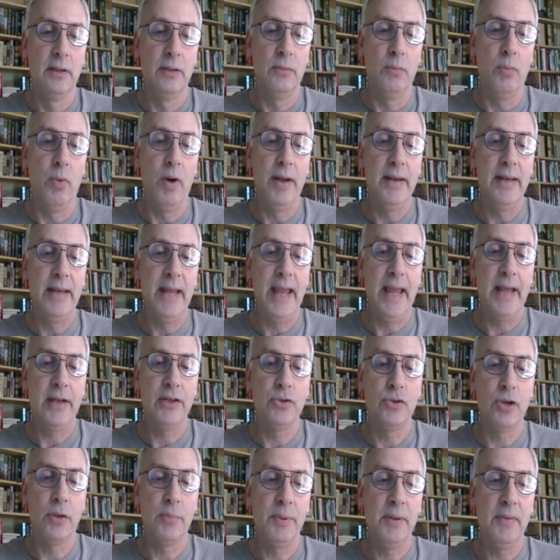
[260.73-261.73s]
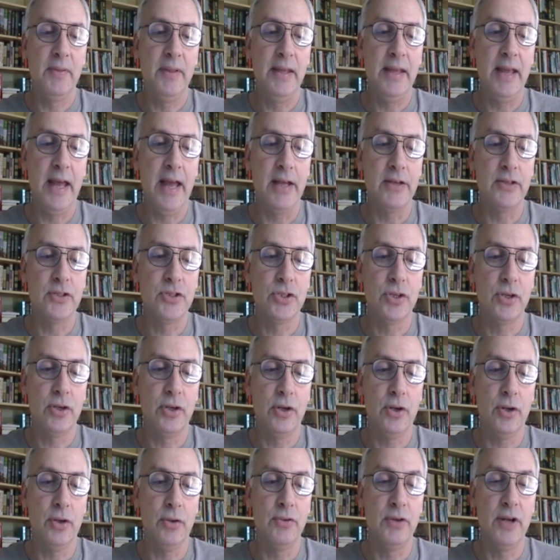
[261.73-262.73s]
one hand gripping the edge,
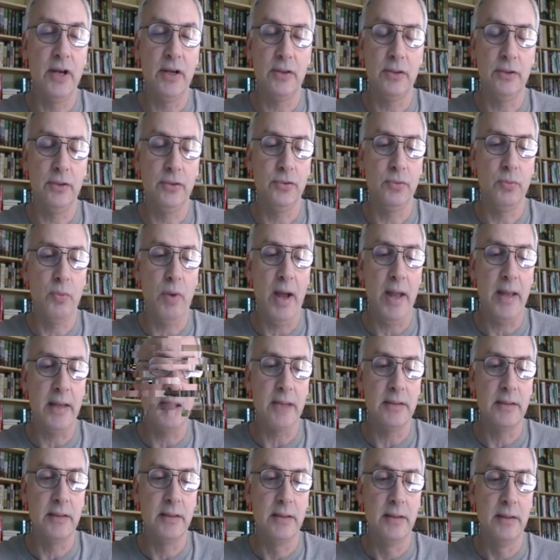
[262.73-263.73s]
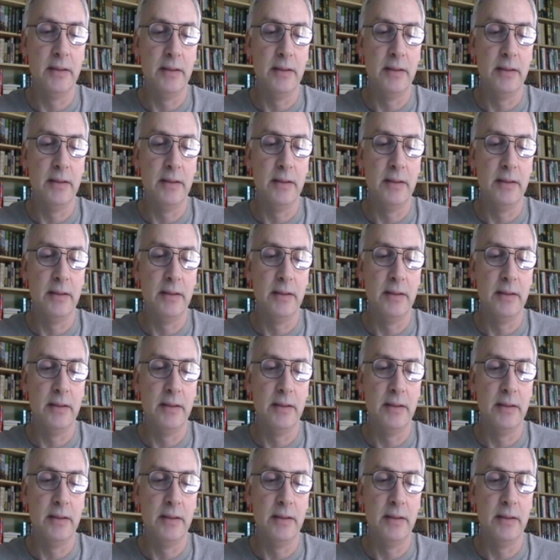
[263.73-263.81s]
her knuckles white.